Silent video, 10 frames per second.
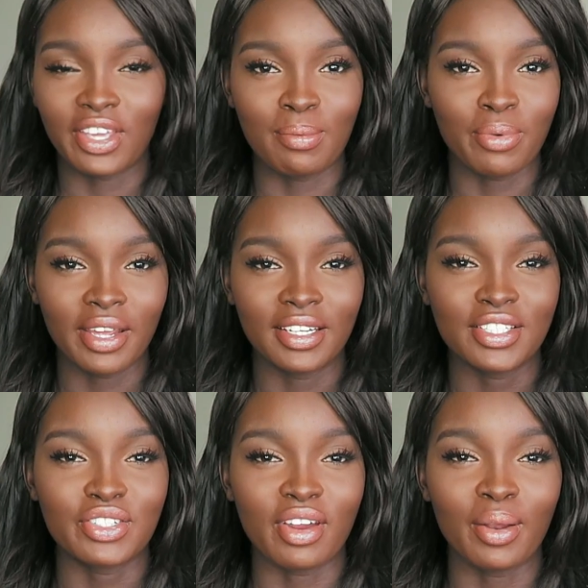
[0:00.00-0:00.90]
you get
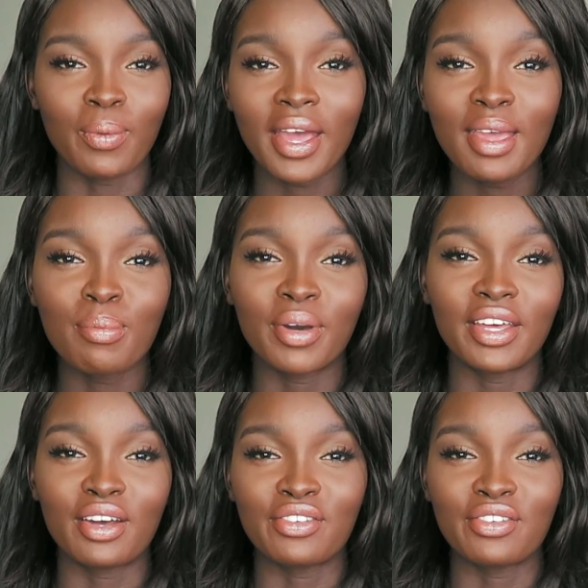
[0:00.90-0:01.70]
pregnant straight away, but